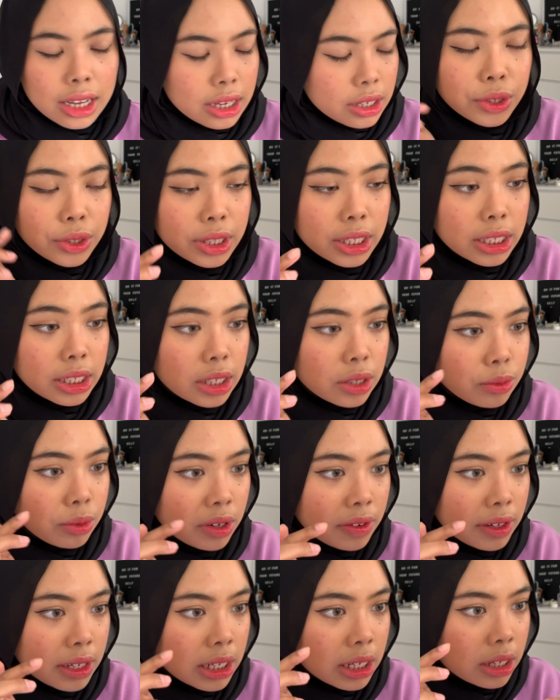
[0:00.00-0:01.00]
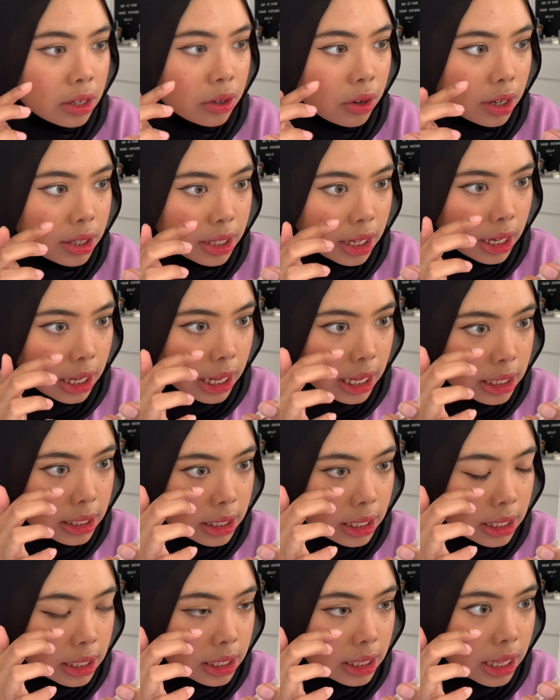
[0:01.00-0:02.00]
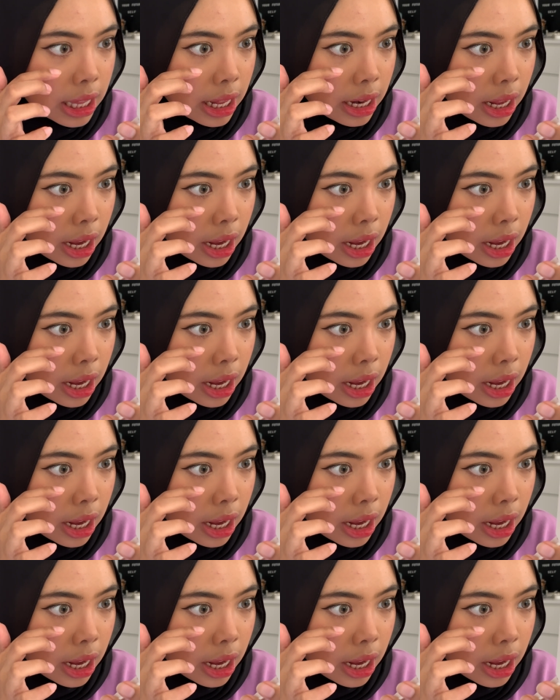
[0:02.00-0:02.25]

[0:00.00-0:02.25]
So this is one of the contact lenses that